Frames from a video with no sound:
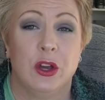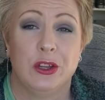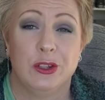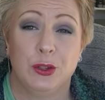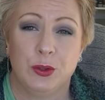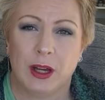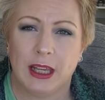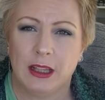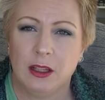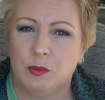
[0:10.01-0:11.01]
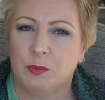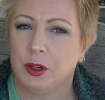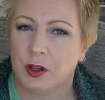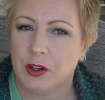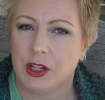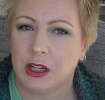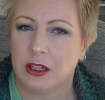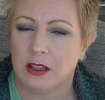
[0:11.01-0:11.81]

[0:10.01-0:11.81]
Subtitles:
to a little project,